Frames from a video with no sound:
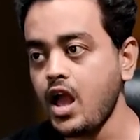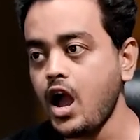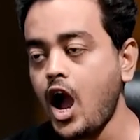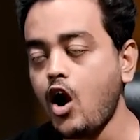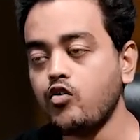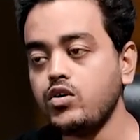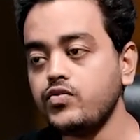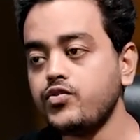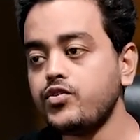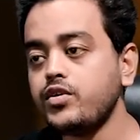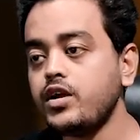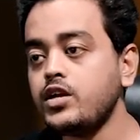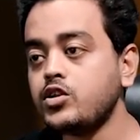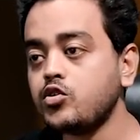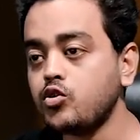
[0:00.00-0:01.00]
However,
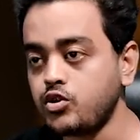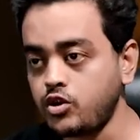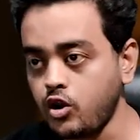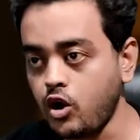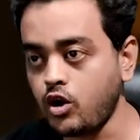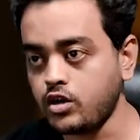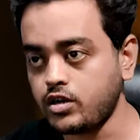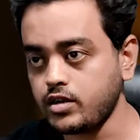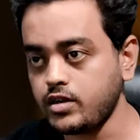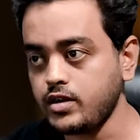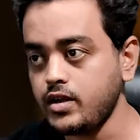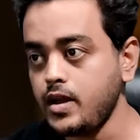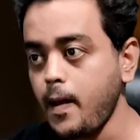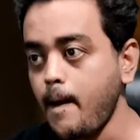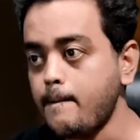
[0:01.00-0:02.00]
it could not.
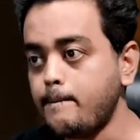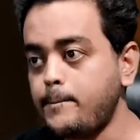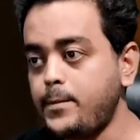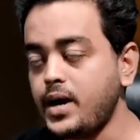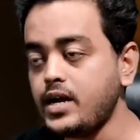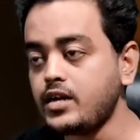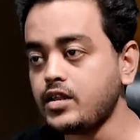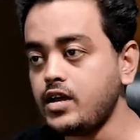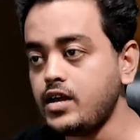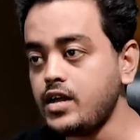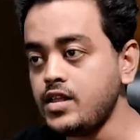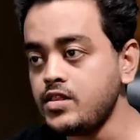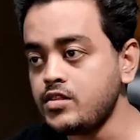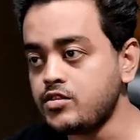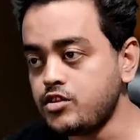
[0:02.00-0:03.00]
But
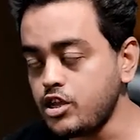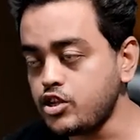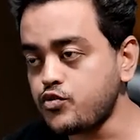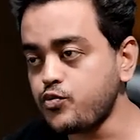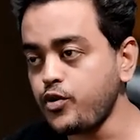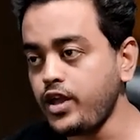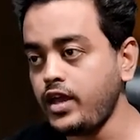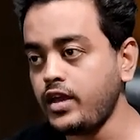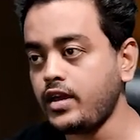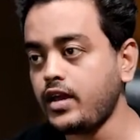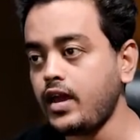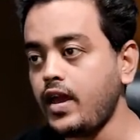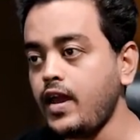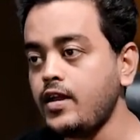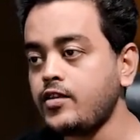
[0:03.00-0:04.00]
in this
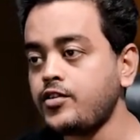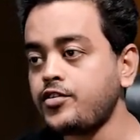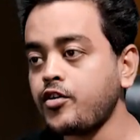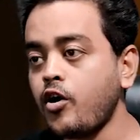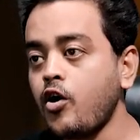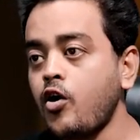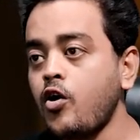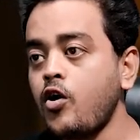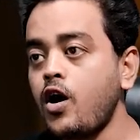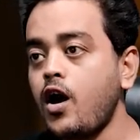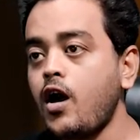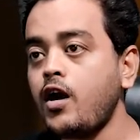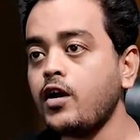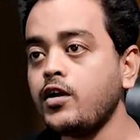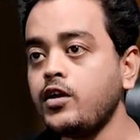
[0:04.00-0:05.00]
week, it saw
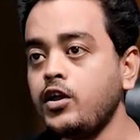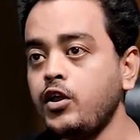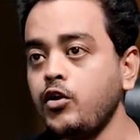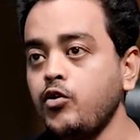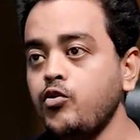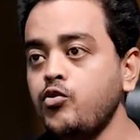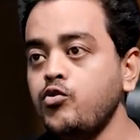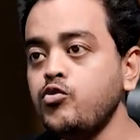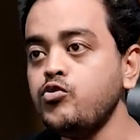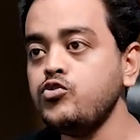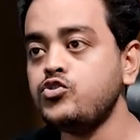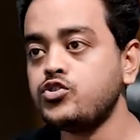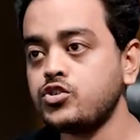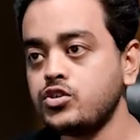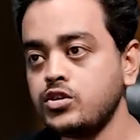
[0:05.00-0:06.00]
a
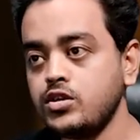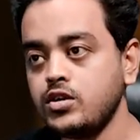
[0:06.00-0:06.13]
huge,